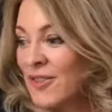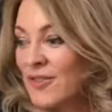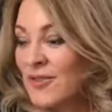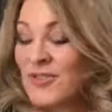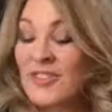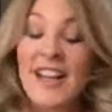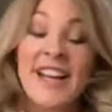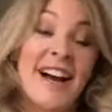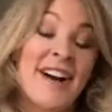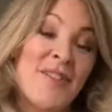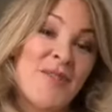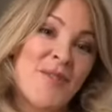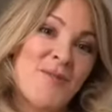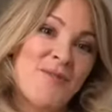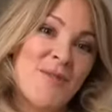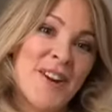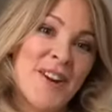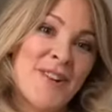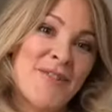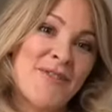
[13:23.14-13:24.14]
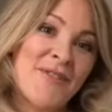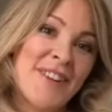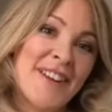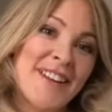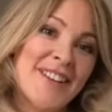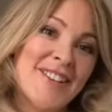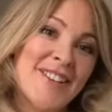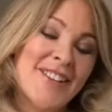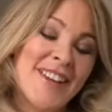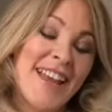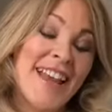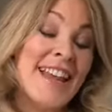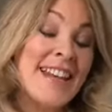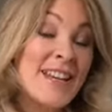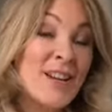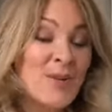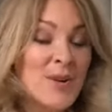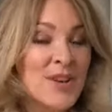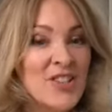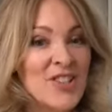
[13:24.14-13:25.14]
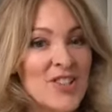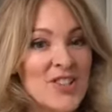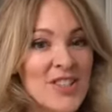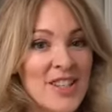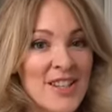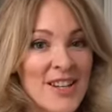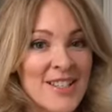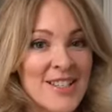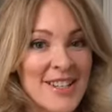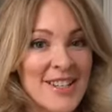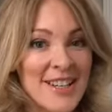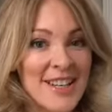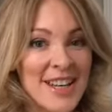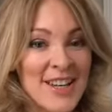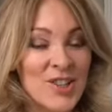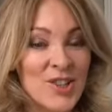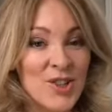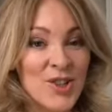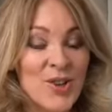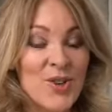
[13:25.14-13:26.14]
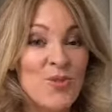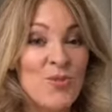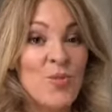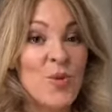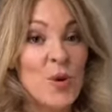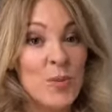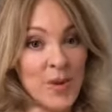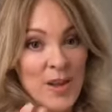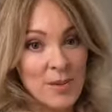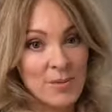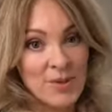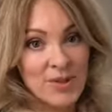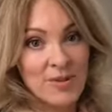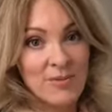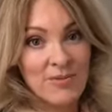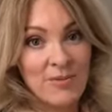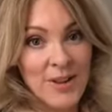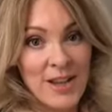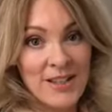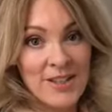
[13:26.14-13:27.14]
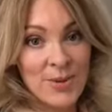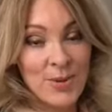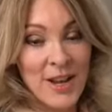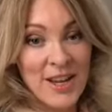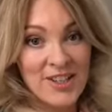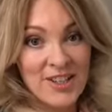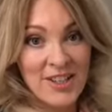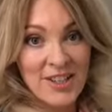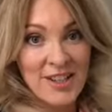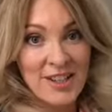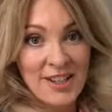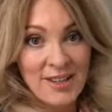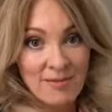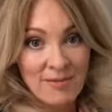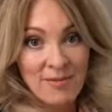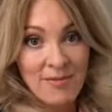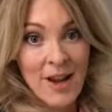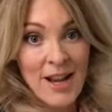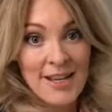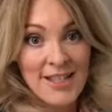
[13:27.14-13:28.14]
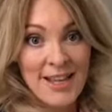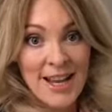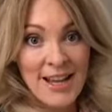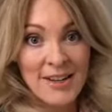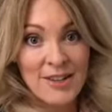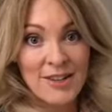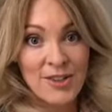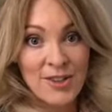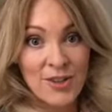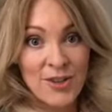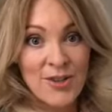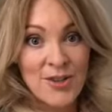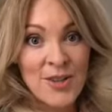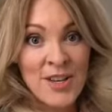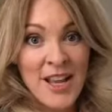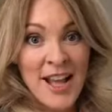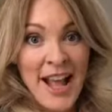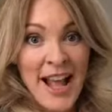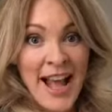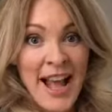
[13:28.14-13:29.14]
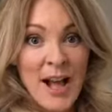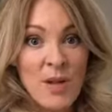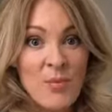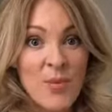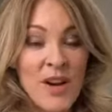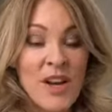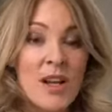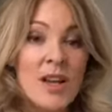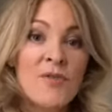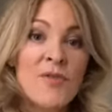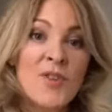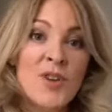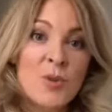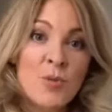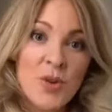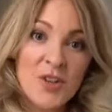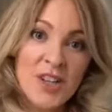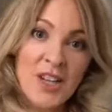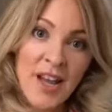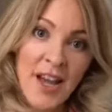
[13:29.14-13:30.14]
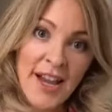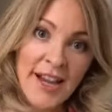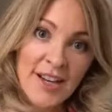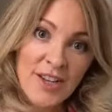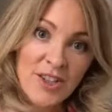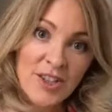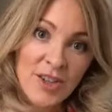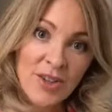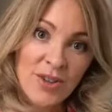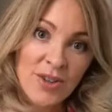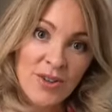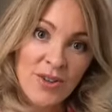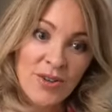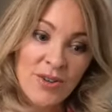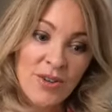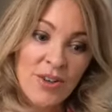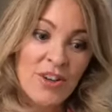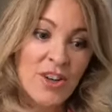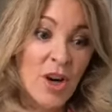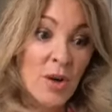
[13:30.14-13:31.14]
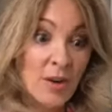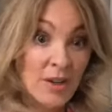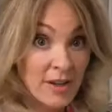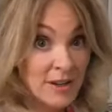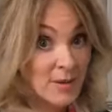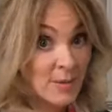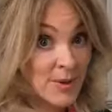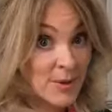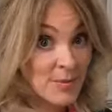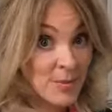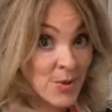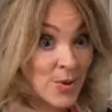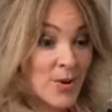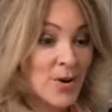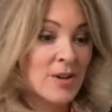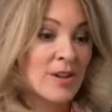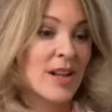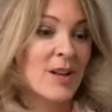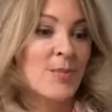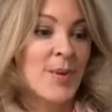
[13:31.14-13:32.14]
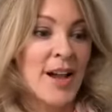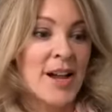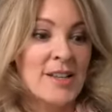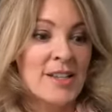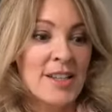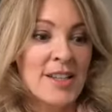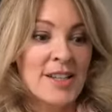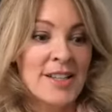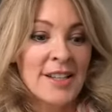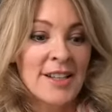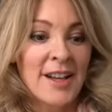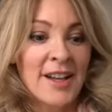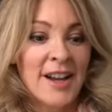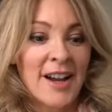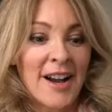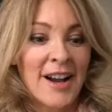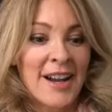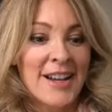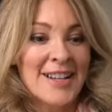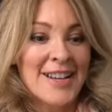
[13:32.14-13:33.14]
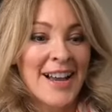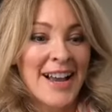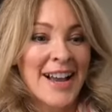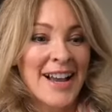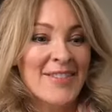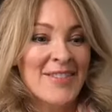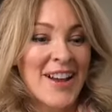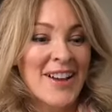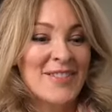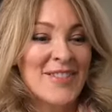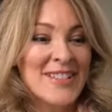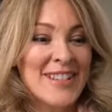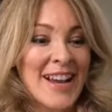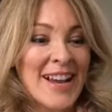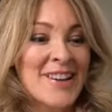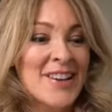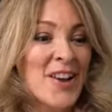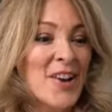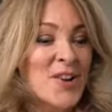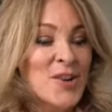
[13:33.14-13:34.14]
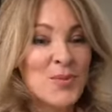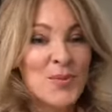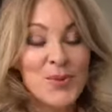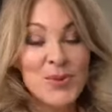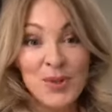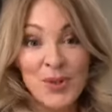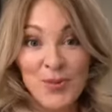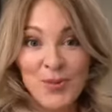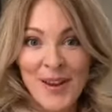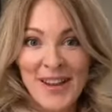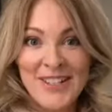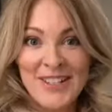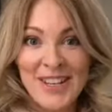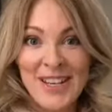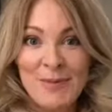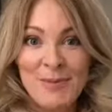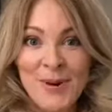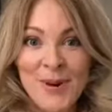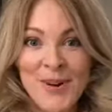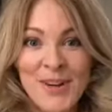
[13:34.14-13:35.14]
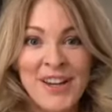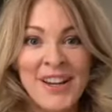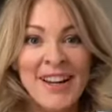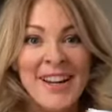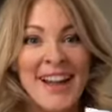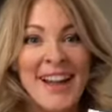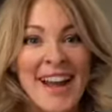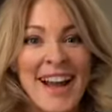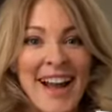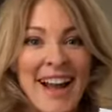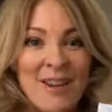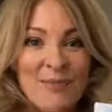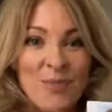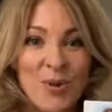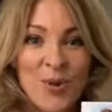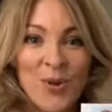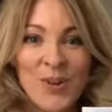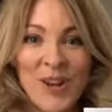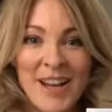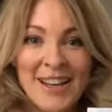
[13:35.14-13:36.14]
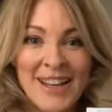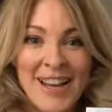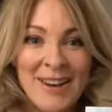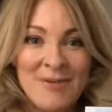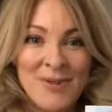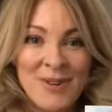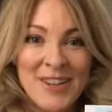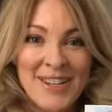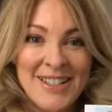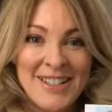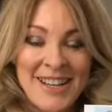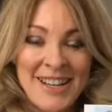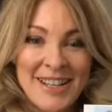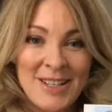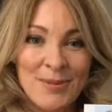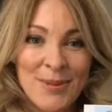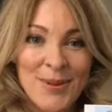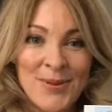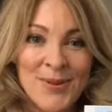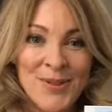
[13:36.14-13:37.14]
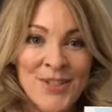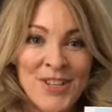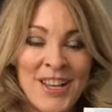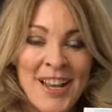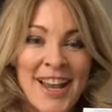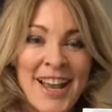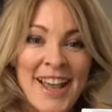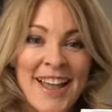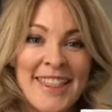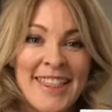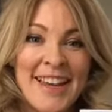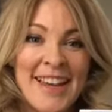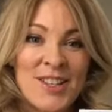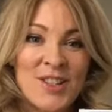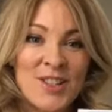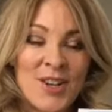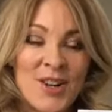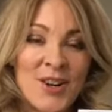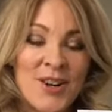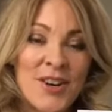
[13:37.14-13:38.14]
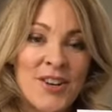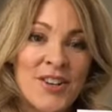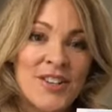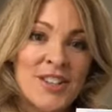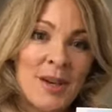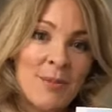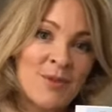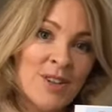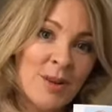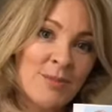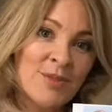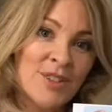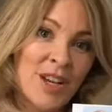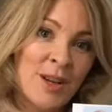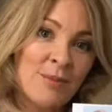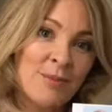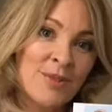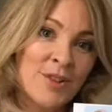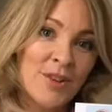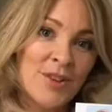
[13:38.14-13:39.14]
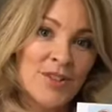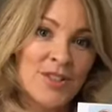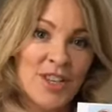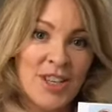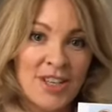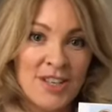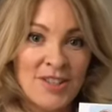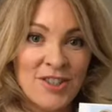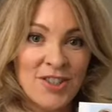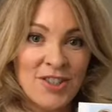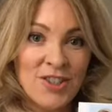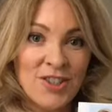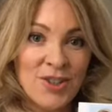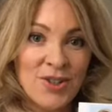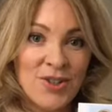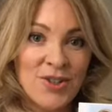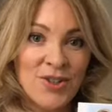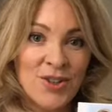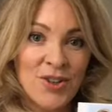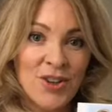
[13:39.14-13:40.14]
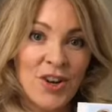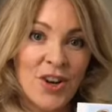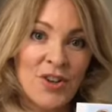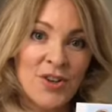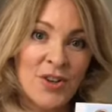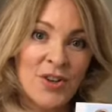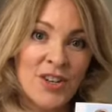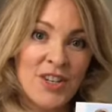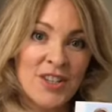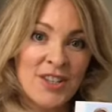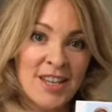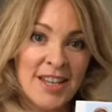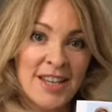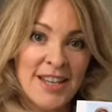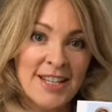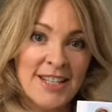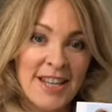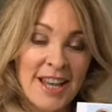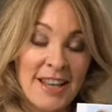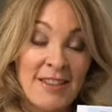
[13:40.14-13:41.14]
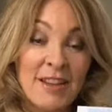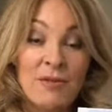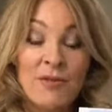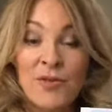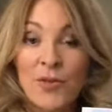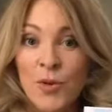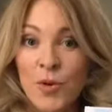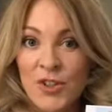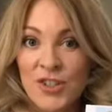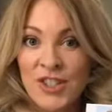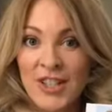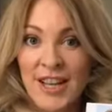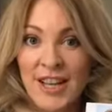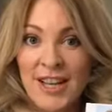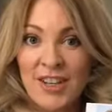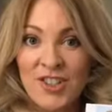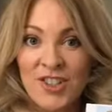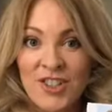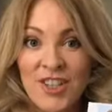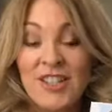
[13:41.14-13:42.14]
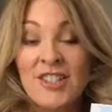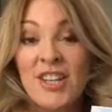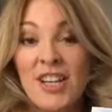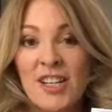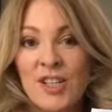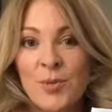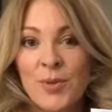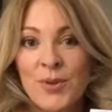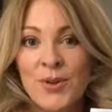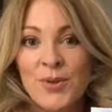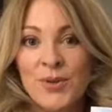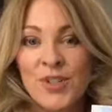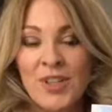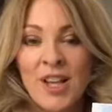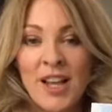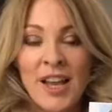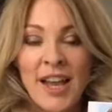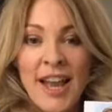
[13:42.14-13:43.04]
Now we're going to finish. Any questions that I didn't get to, we'll be able to actually write down and do. But if you would like to know a little bit more about it, I have a downloadable 2-page ebook called Uncovering Injectables. That's on www.skininstitute.co.nz and then /injectables.